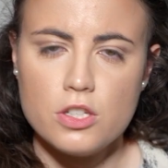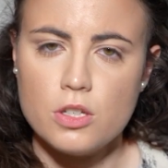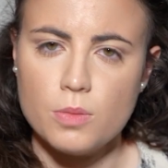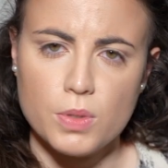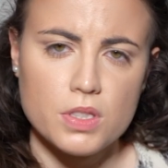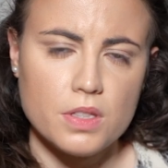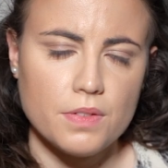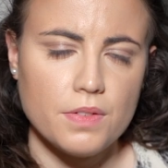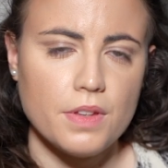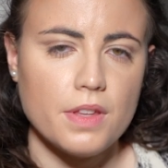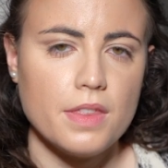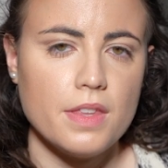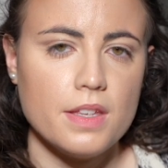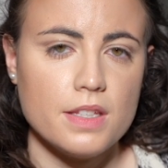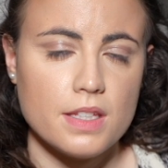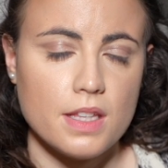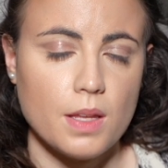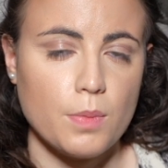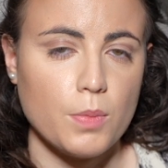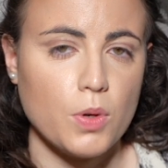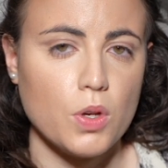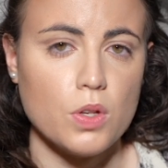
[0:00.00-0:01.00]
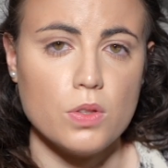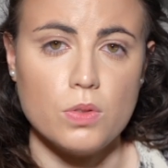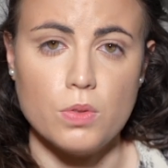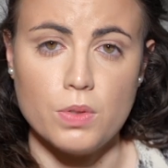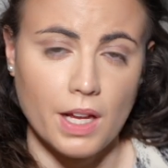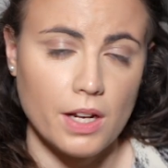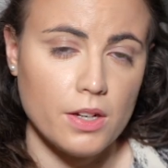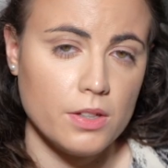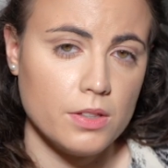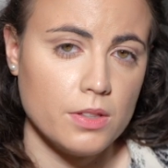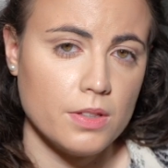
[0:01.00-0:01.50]
So most of the things that I'm going to
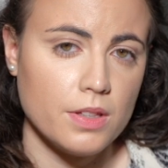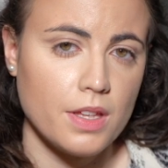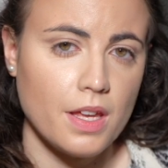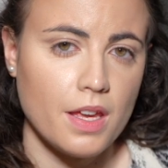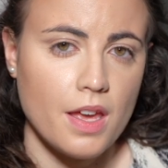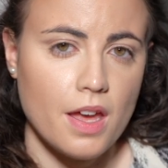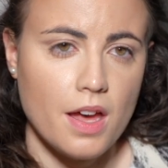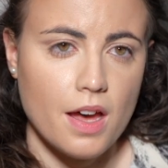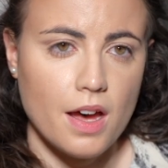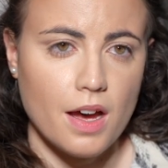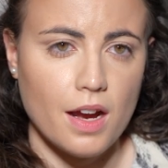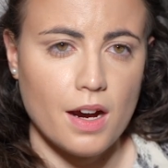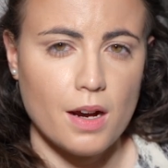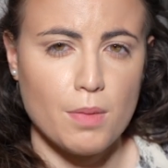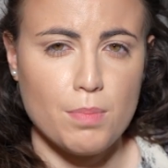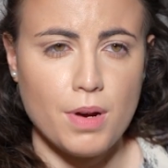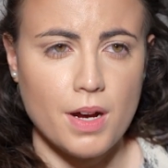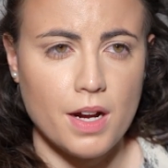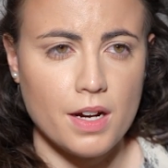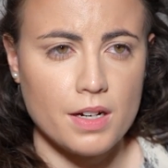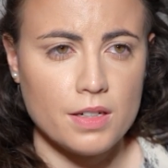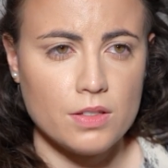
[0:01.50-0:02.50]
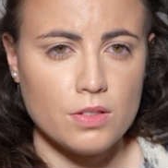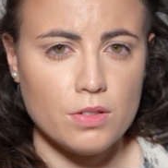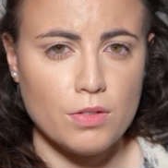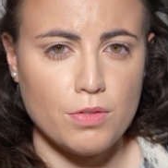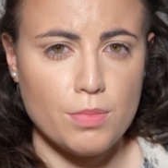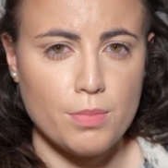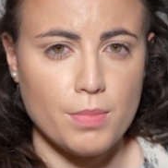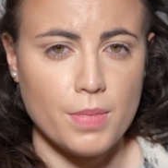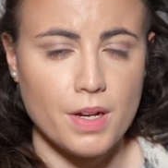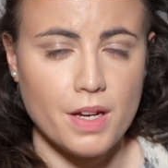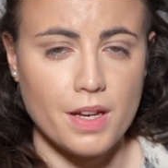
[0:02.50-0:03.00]
tell you today are part
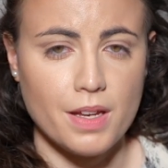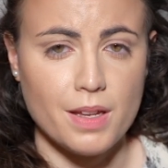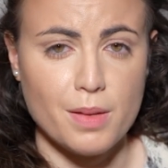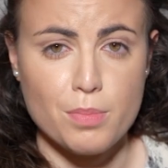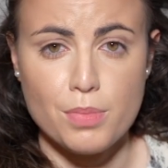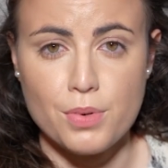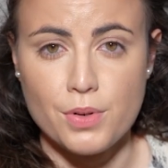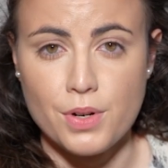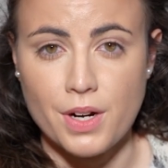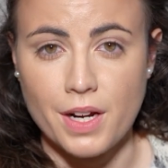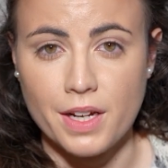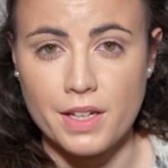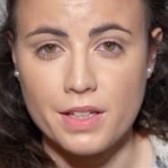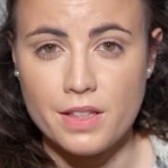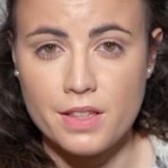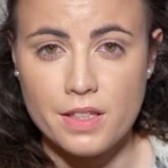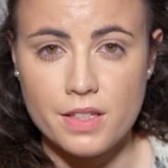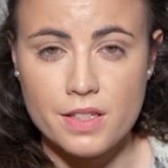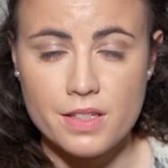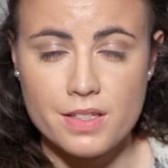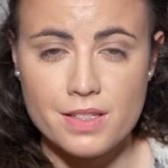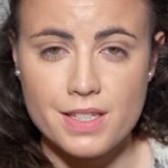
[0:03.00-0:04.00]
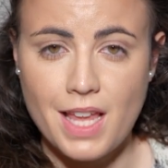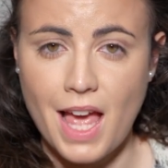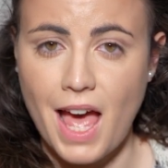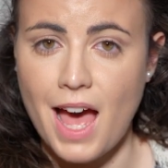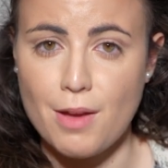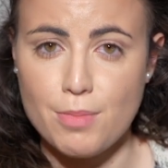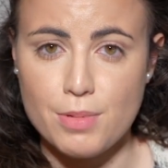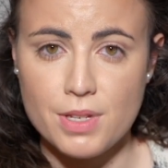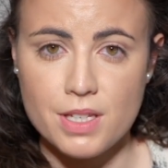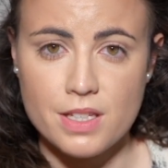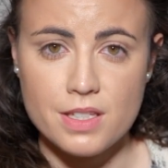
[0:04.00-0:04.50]
of my practice
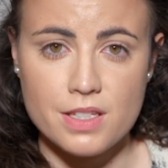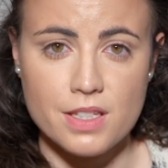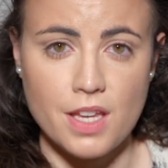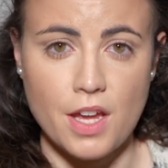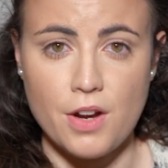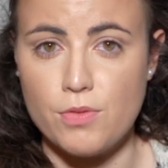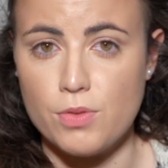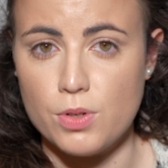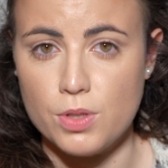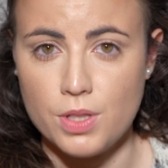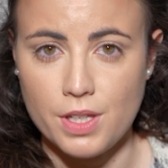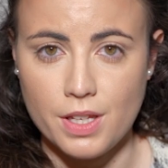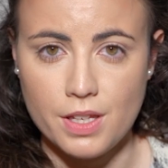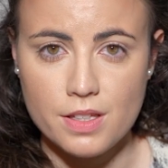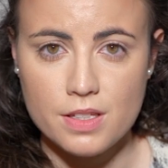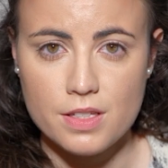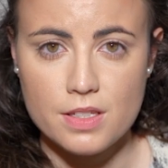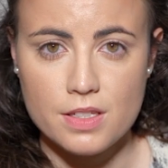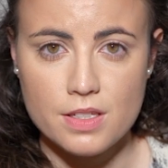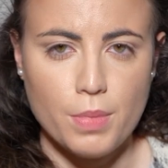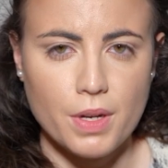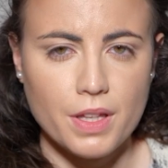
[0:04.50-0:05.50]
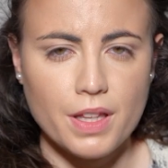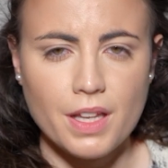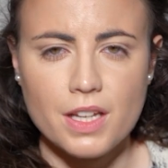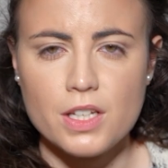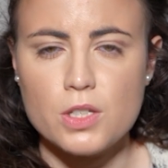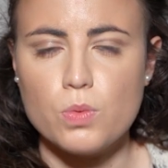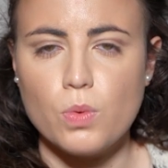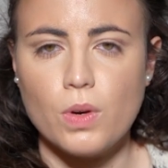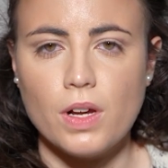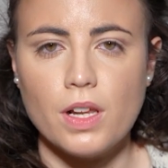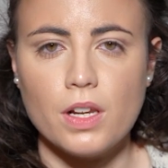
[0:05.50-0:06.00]
habits and routines, but
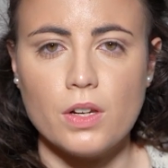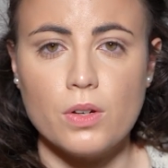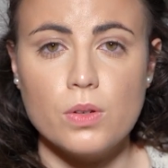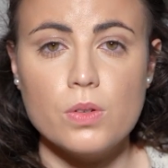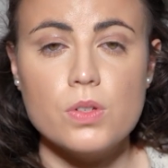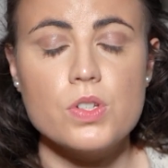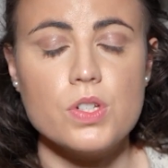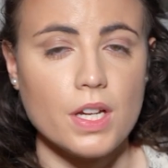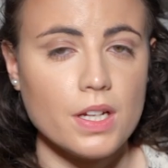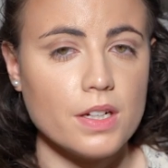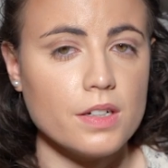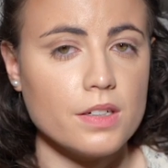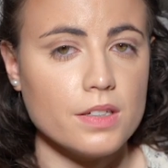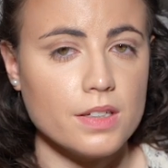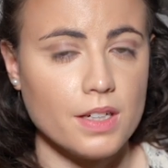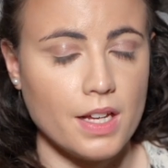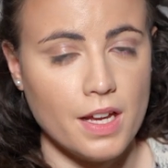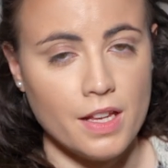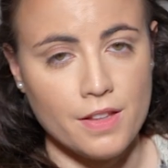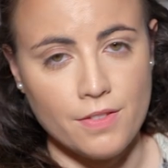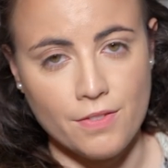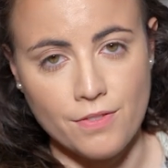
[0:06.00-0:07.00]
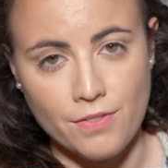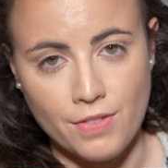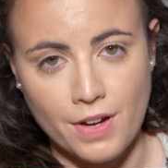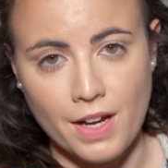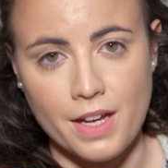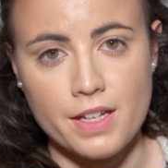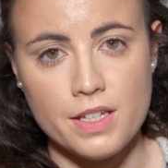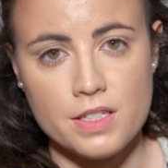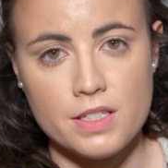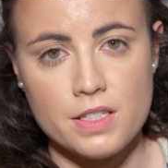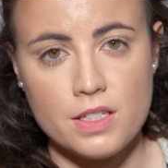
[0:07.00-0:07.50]
as well good general
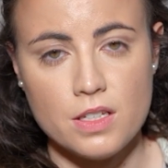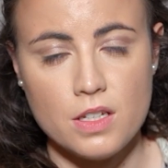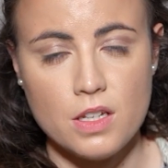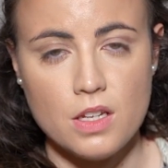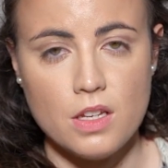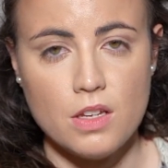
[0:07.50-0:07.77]
advice